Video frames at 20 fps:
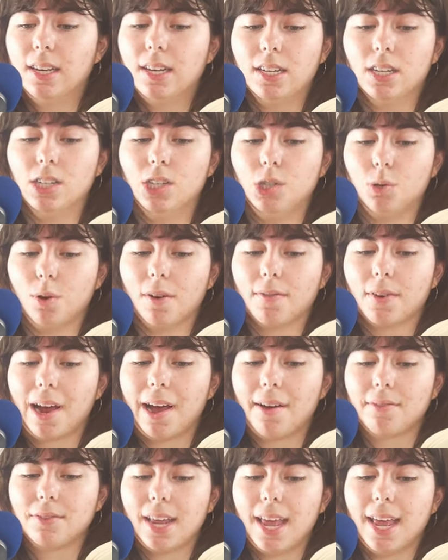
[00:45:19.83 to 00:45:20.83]
Did you ever
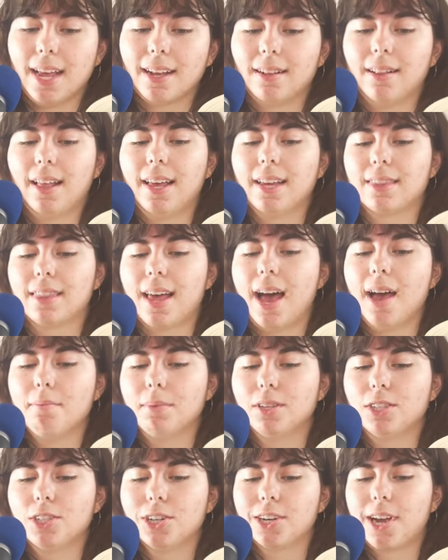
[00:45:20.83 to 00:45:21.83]
have an ache like that,
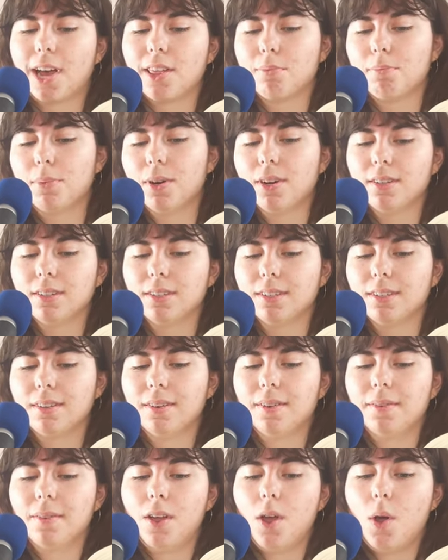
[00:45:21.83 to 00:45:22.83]
Mr. Cuthbert?
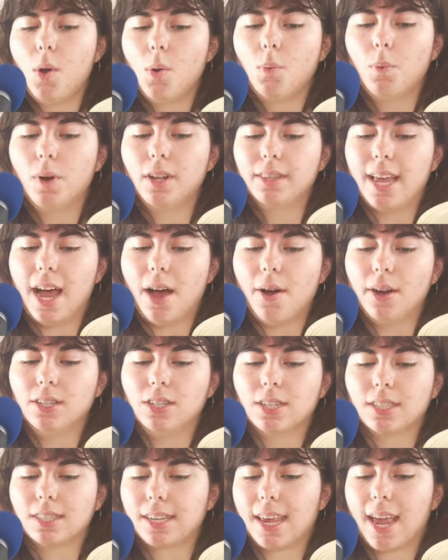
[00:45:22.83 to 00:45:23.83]
Well, now I
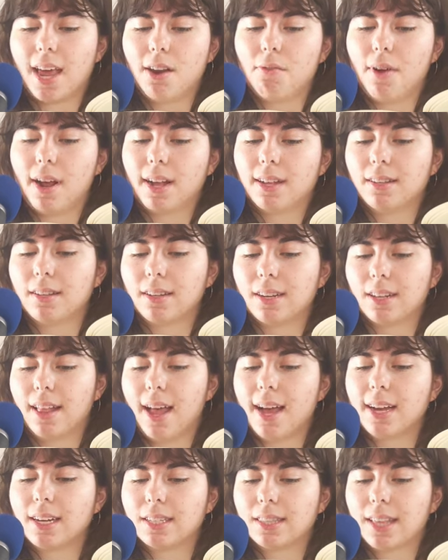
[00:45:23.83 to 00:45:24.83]
just can't
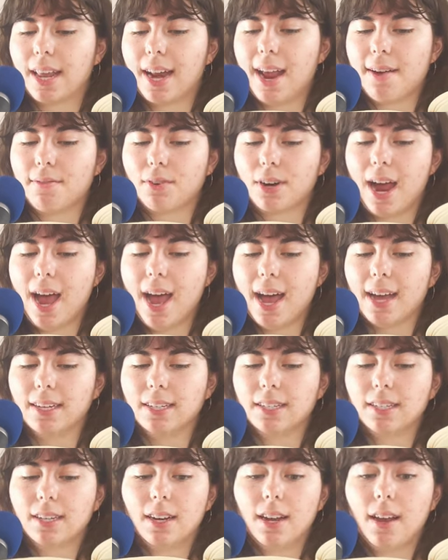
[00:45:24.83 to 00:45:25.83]
recollect that I ever
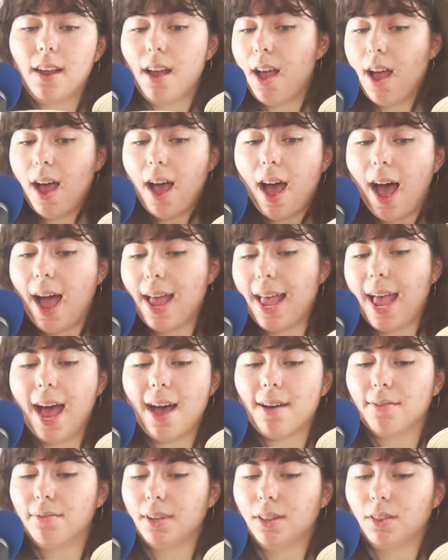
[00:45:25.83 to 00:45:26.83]
had. I
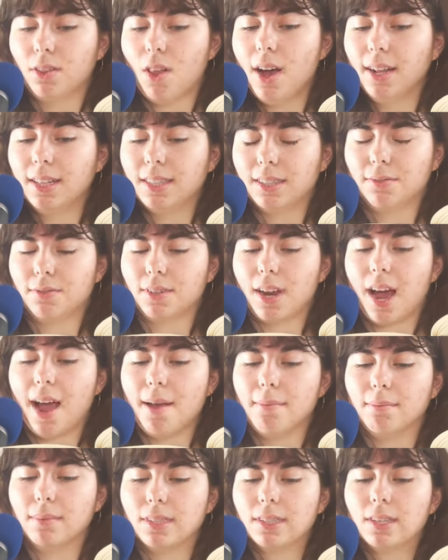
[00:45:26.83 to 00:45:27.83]
have it lots of
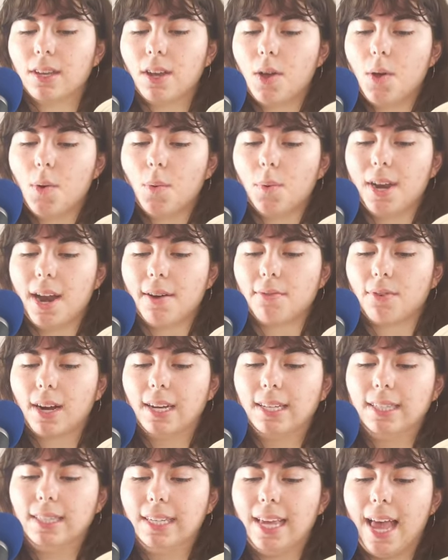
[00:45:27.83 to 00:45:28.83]
times, whenever I
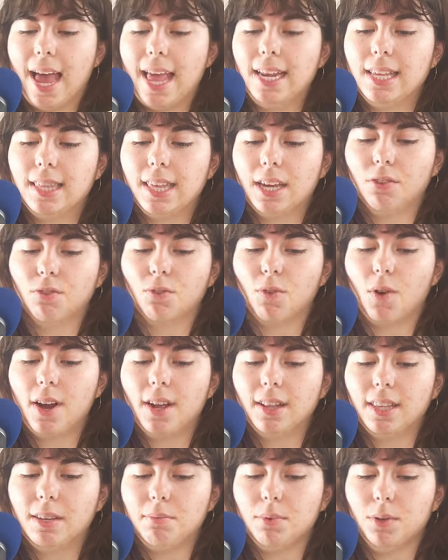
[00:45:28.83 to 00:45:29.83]
see anything
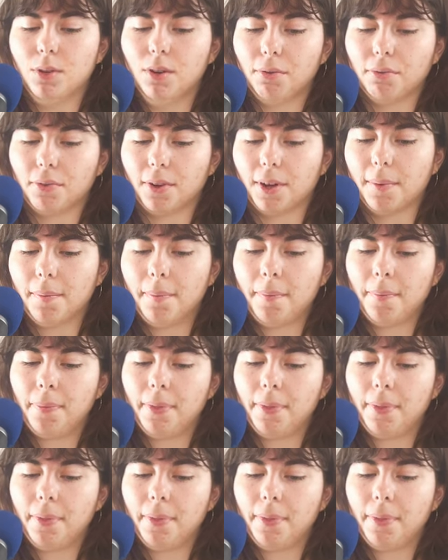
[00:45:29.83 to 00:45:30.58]
royally beautiful.